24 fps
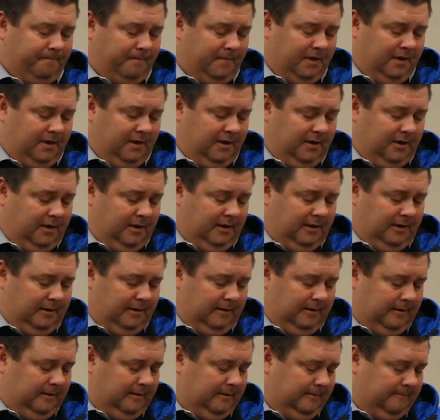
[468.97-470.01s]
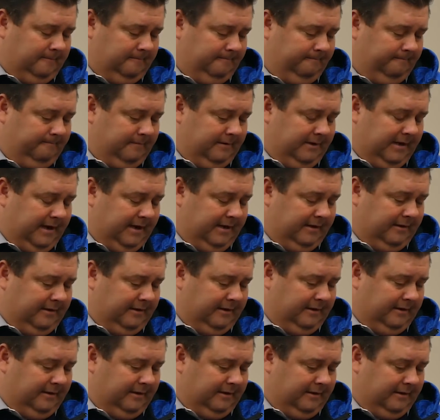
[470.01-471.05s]
Mm-hmm. And
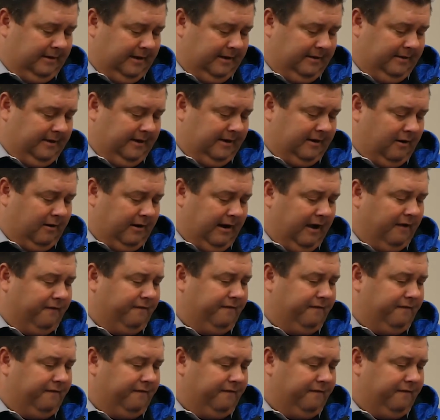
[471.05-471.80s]
I think our